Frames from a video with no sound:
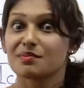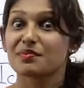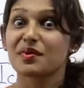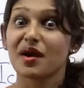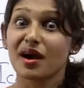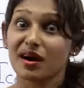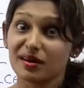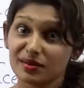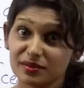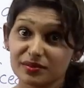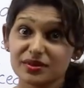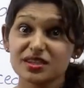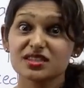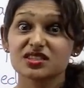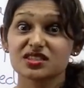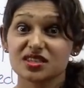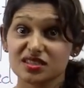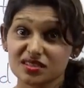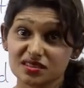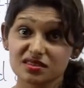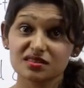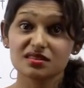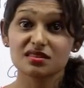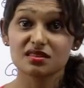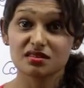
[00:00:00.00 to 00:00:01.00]
Probably
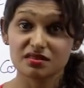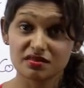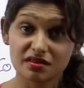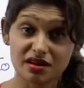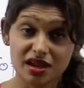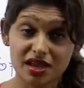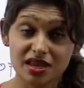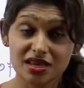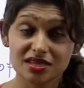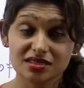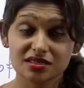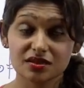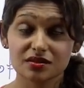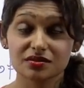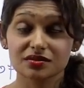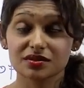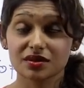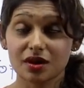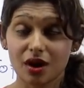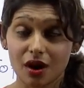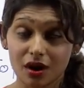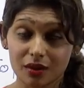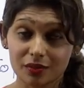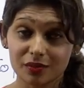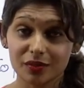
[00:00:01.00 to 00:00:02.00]
just to erase those
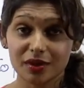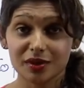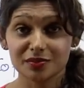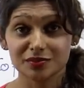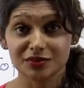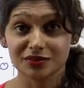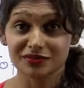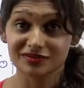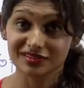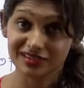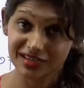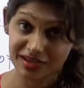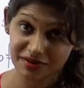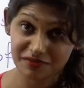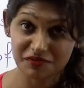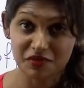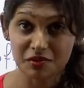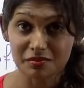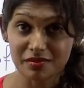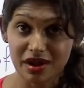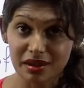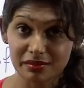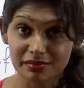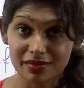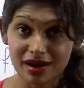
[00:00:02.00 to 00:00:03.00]
cobwebs of sleep
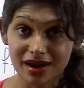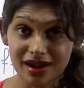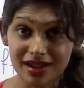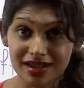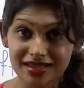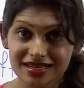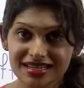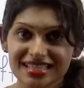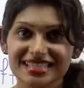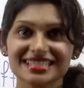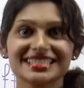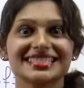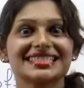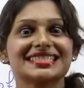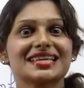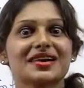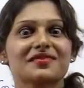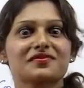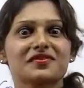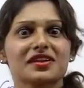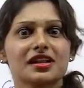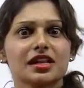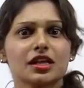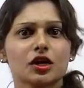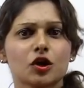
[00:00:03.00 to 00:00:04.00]
from my mind, it's
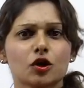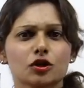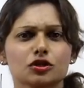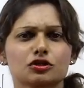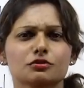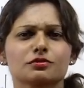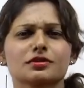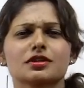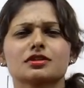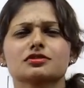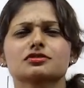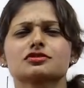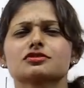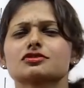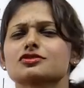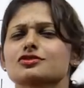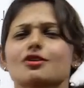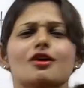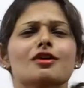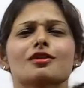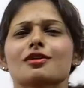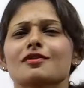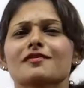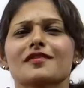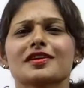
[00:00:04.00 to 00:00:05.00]
definitely going to be a
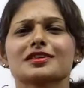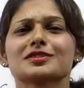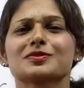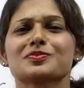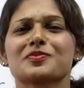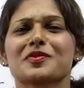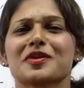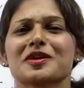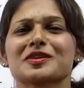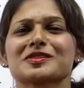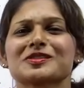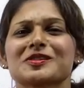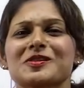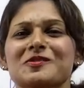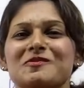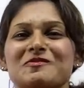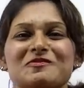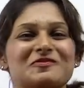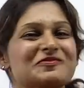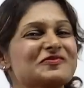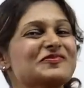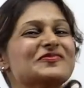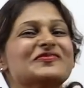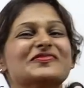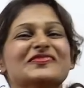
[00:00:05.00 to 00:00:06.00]
shot of espresso.
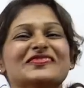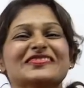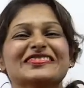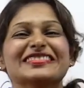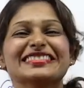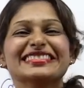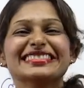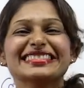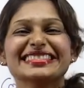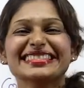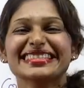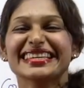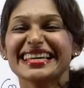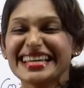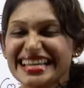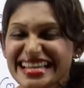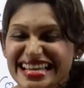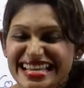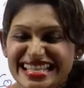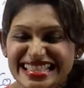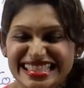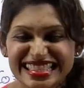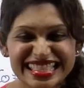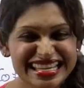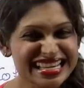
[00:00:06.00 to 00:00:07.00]

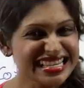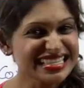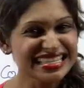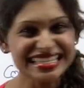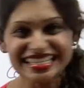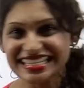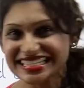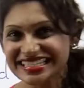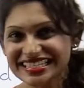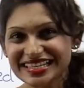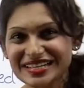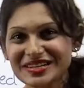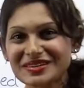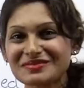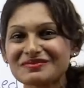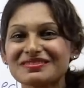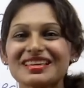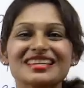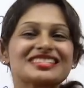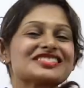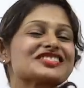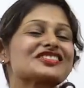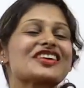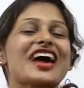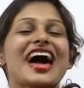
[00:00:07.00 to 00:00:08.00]
These are the terms
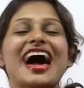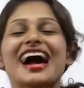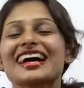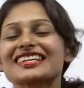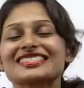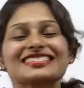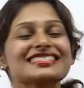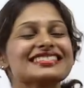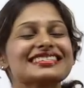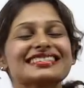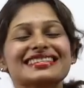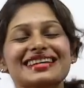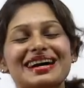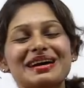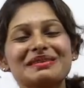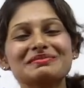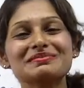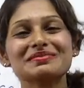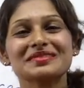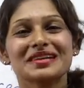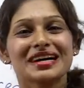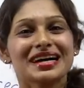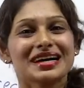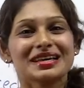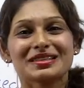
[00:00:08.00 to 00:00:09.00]
that you actually
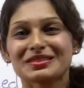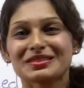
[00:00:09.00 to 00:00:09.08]
come